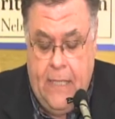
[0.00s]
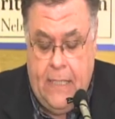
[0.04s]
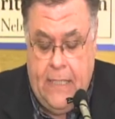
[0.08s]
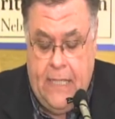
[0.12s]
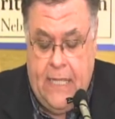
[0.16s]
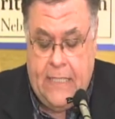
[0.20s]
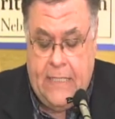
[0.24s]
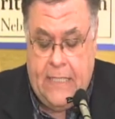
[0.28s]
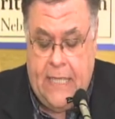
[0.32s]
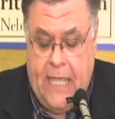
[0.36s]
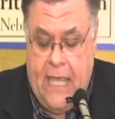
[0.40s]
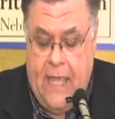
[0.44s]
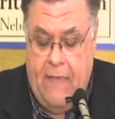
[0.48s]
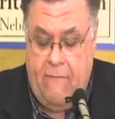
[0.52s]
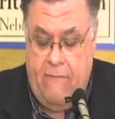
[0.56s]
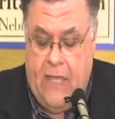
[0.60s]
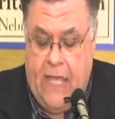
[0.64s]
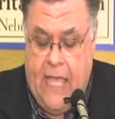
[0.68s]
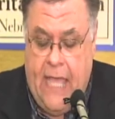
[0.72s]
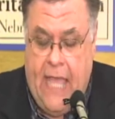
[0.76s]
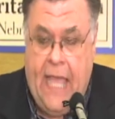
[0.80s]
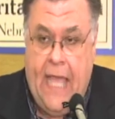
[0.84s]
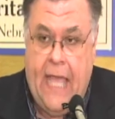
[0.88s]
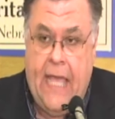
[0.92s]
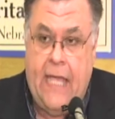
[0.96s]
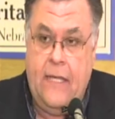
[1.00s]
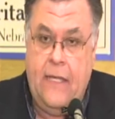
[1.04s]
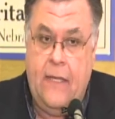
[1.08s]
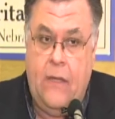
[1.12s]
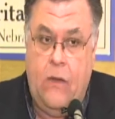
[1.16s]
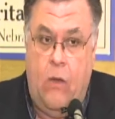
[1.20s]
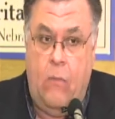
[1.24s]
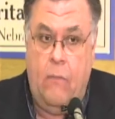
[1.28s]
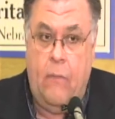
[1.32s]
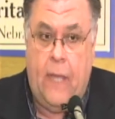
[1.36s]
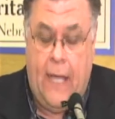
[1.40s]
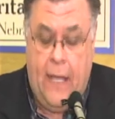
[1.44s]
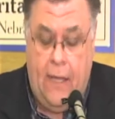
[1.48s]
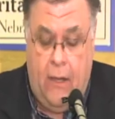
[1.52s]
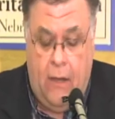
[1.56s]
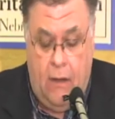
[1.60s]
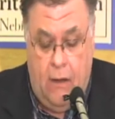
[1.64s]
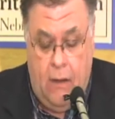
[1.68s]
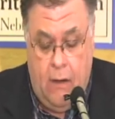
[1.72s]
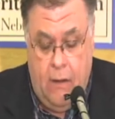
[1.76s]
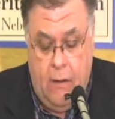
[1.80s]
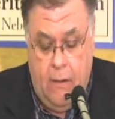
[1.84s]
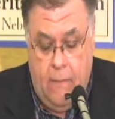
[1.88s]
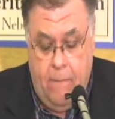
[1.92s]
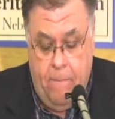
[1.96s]
"There's a heavy hand on my
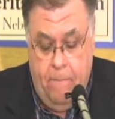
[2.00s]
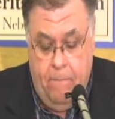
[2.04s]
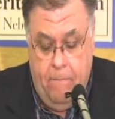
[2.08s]
heart,